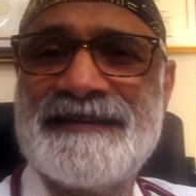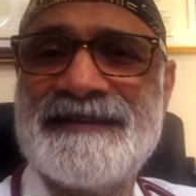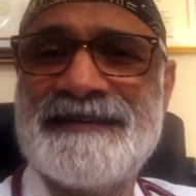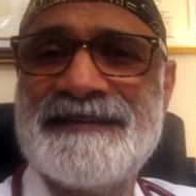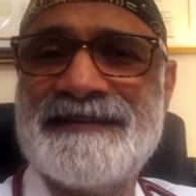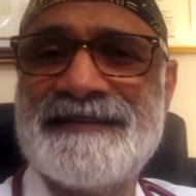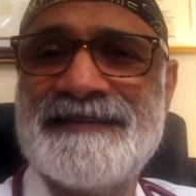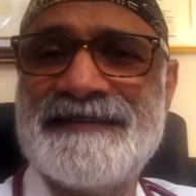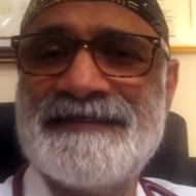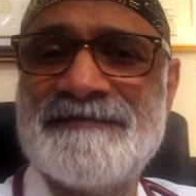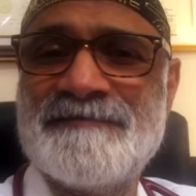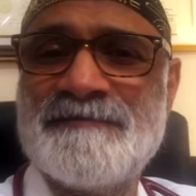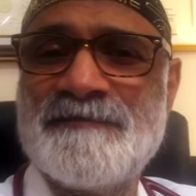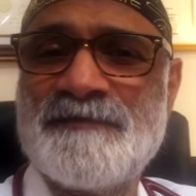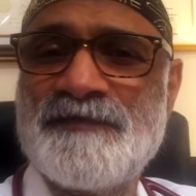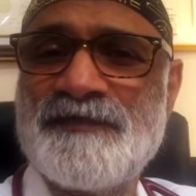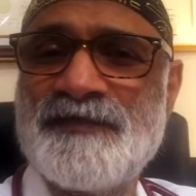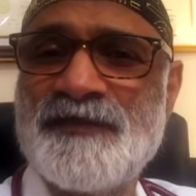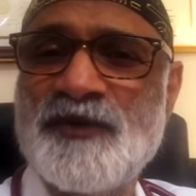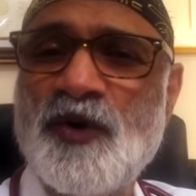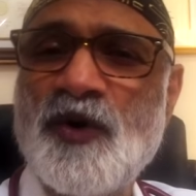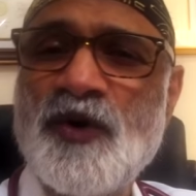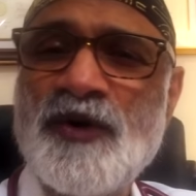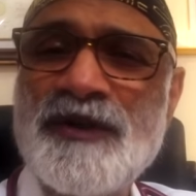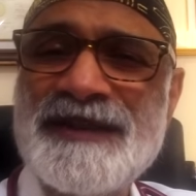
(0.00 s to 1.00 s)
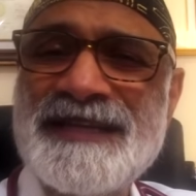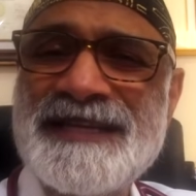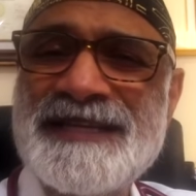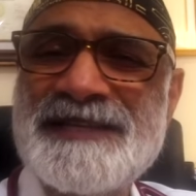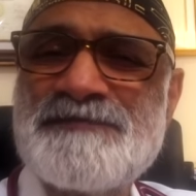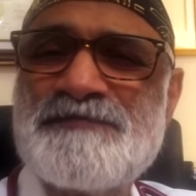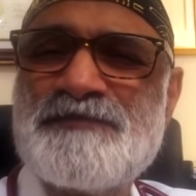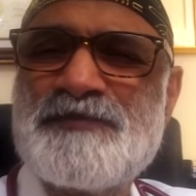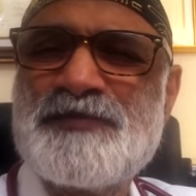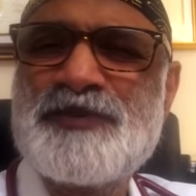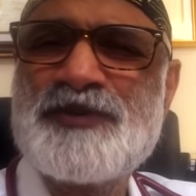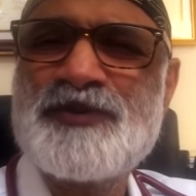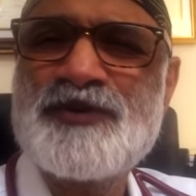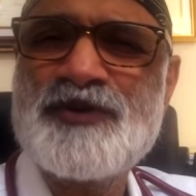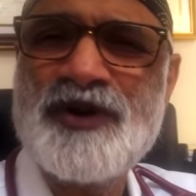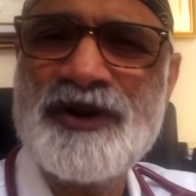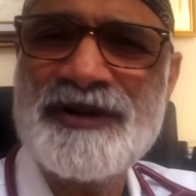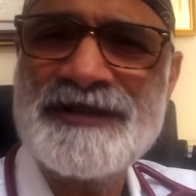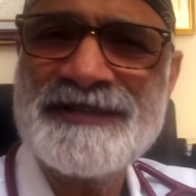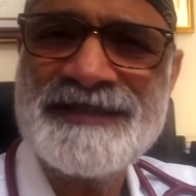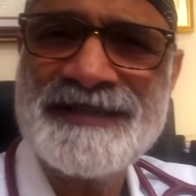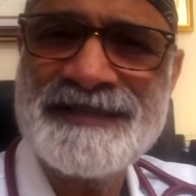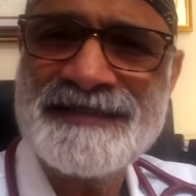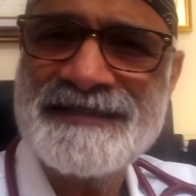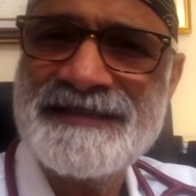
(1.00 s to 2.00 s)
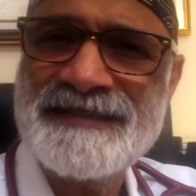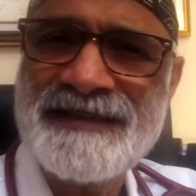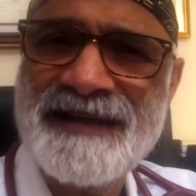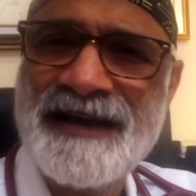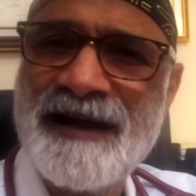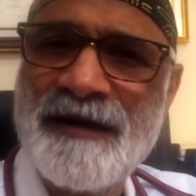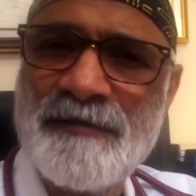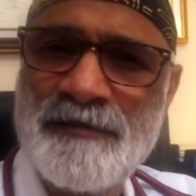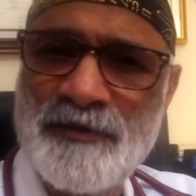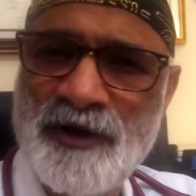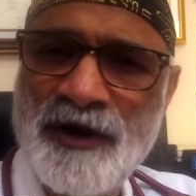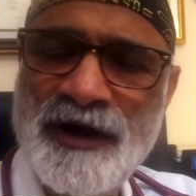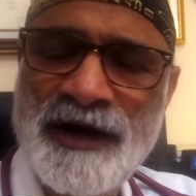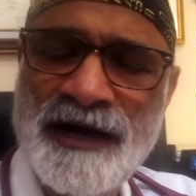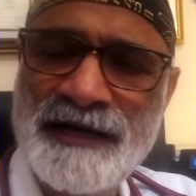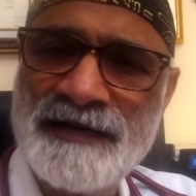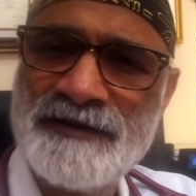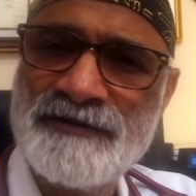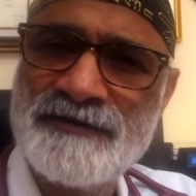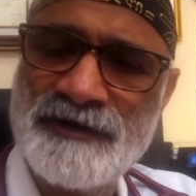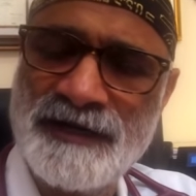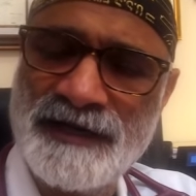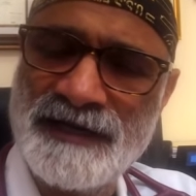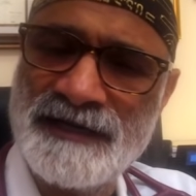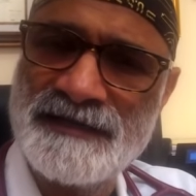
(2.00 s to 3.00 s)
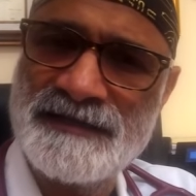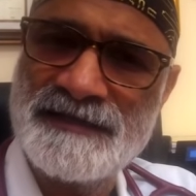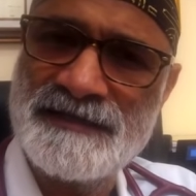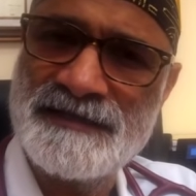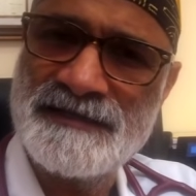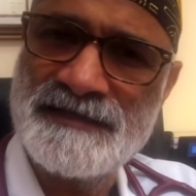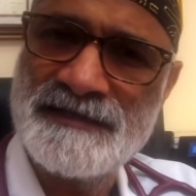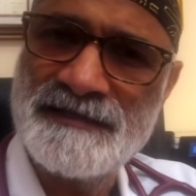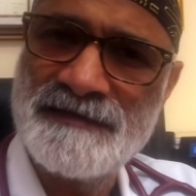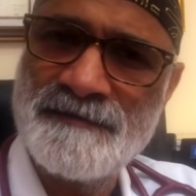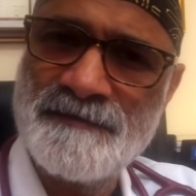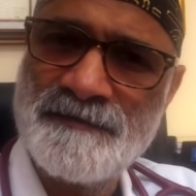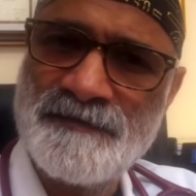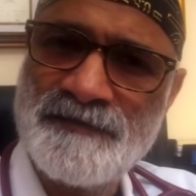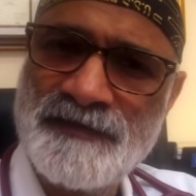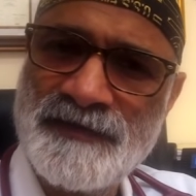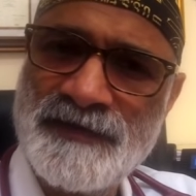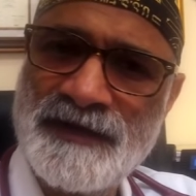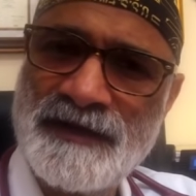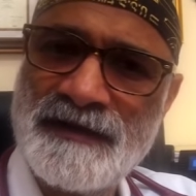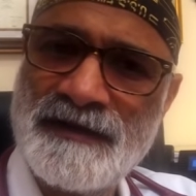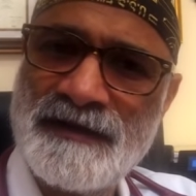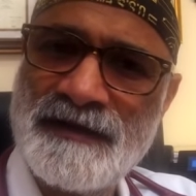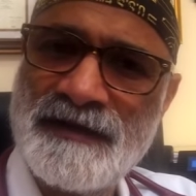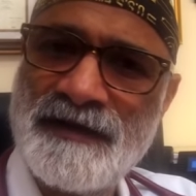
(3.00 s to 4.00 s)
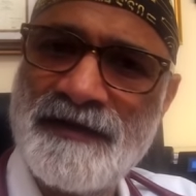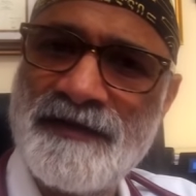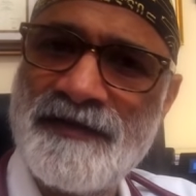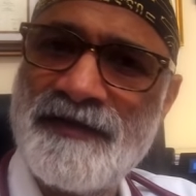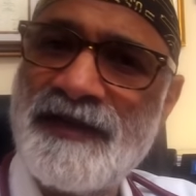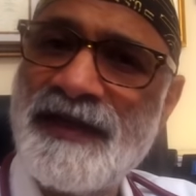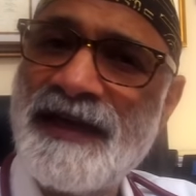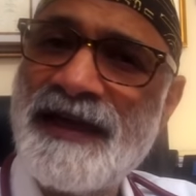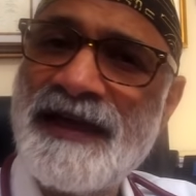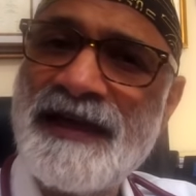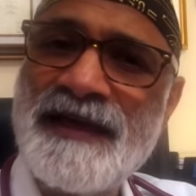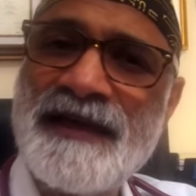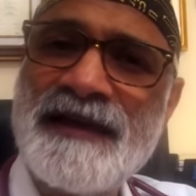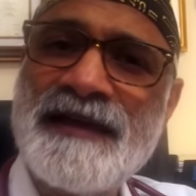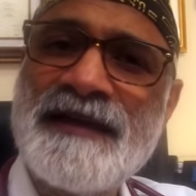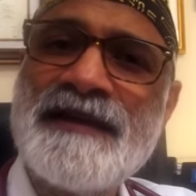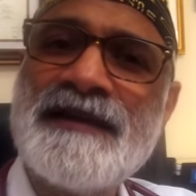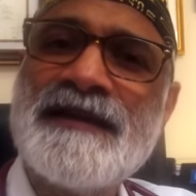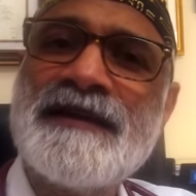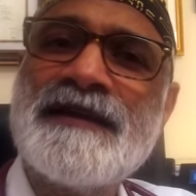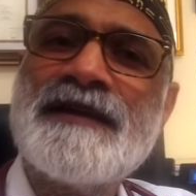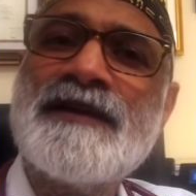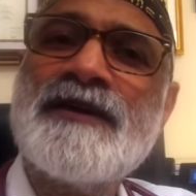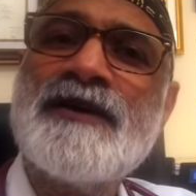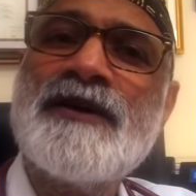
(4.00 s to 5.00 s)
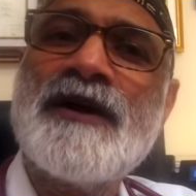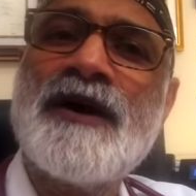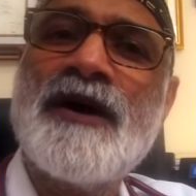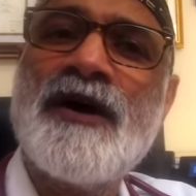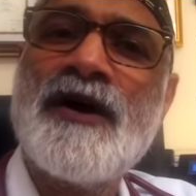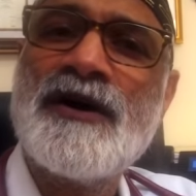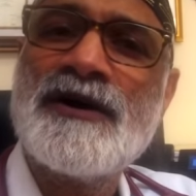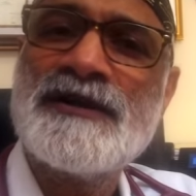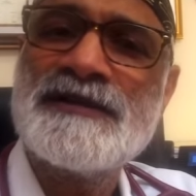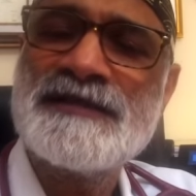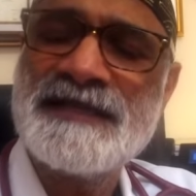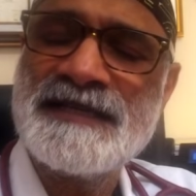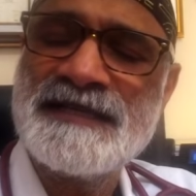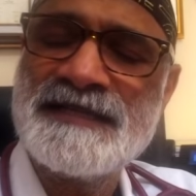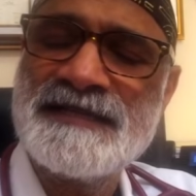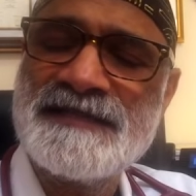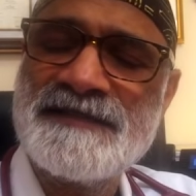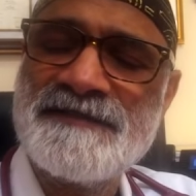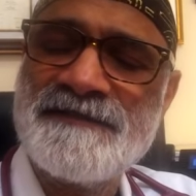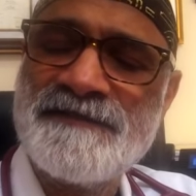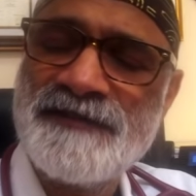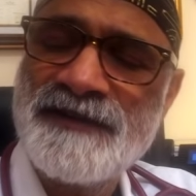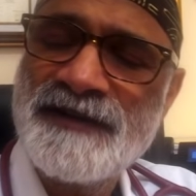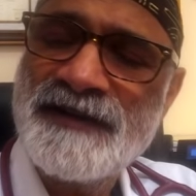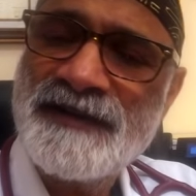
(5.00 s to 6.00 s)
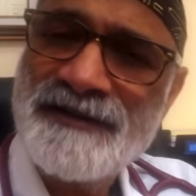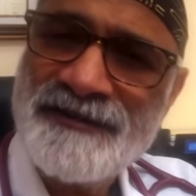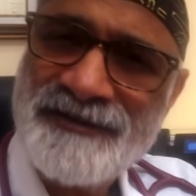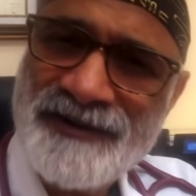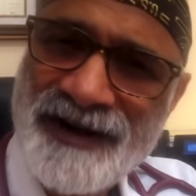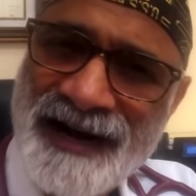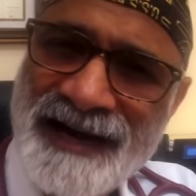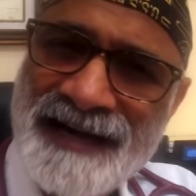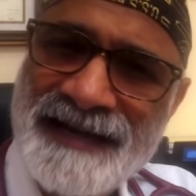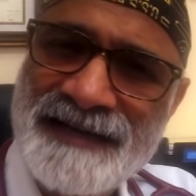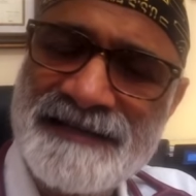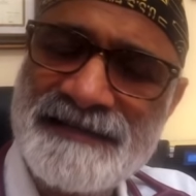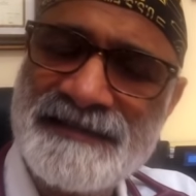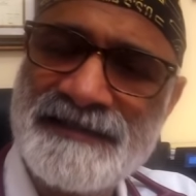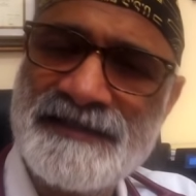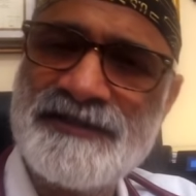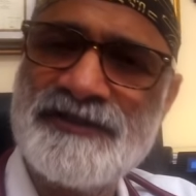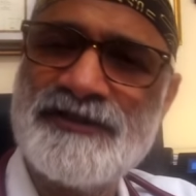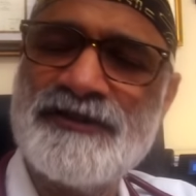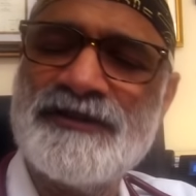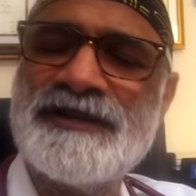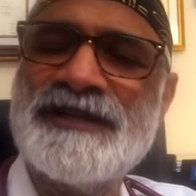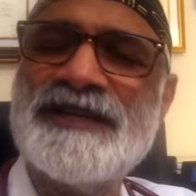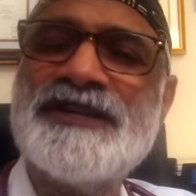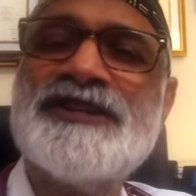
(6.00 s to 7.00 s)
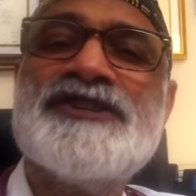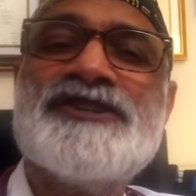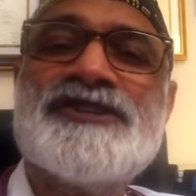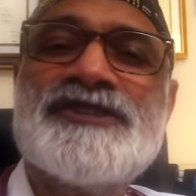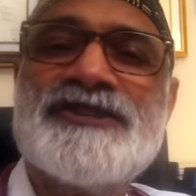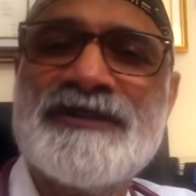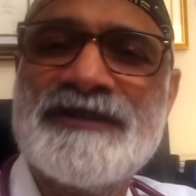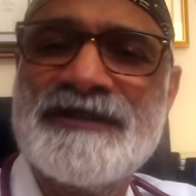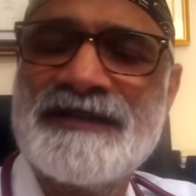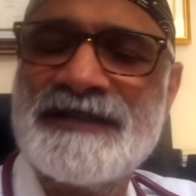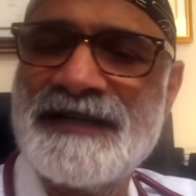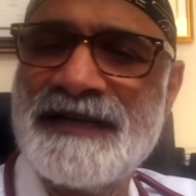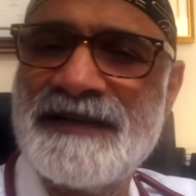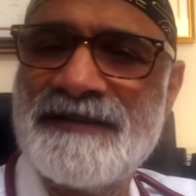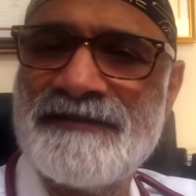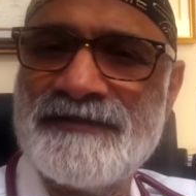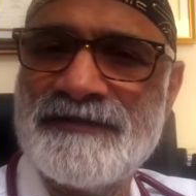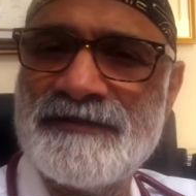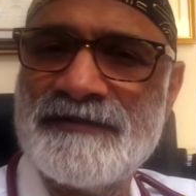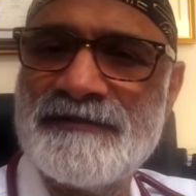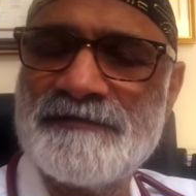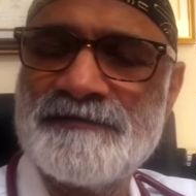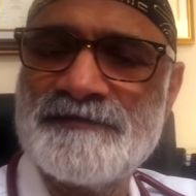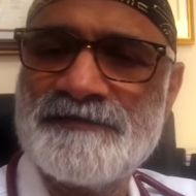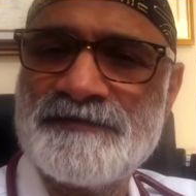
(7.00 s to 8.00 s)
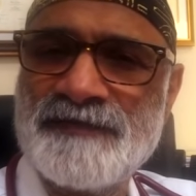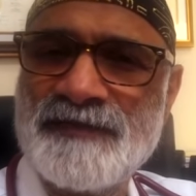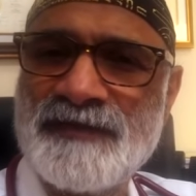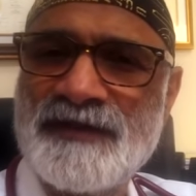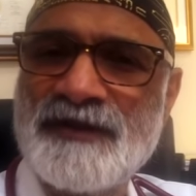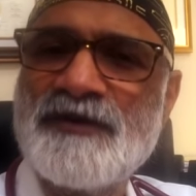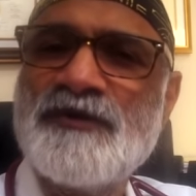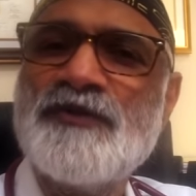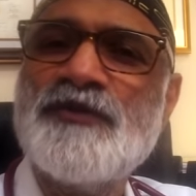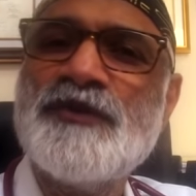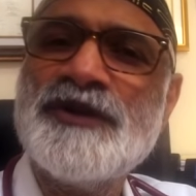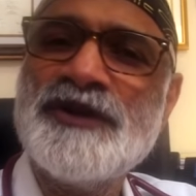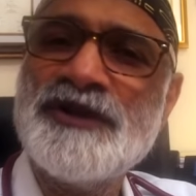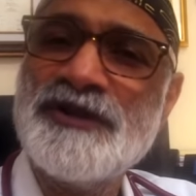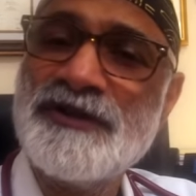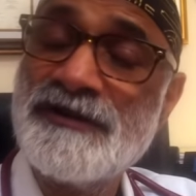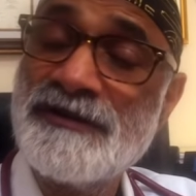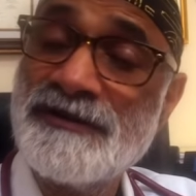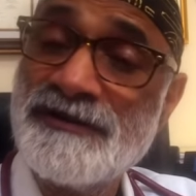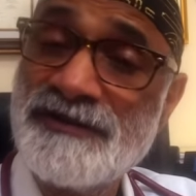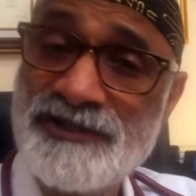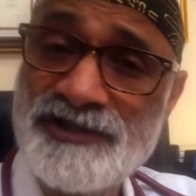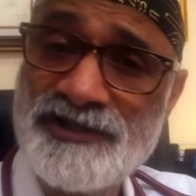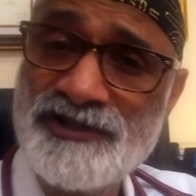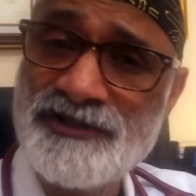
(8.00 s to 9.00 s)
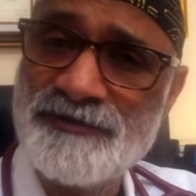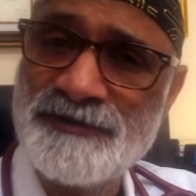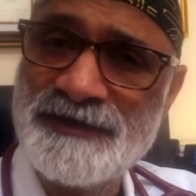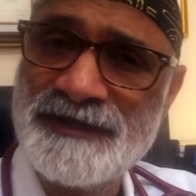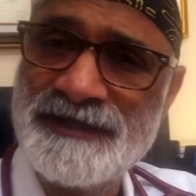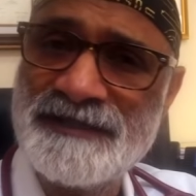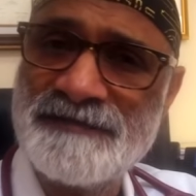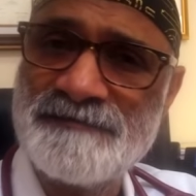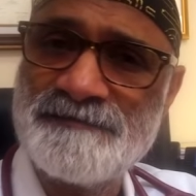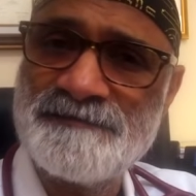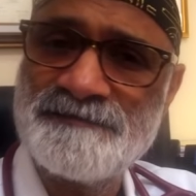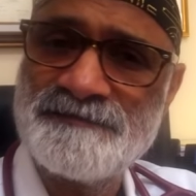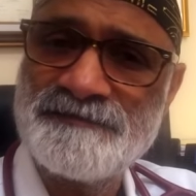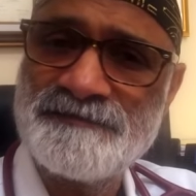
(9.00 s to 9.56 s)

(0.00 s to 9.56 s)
And all these processed carbohydrates, they cause a severe rise in your insulin level when you consume it.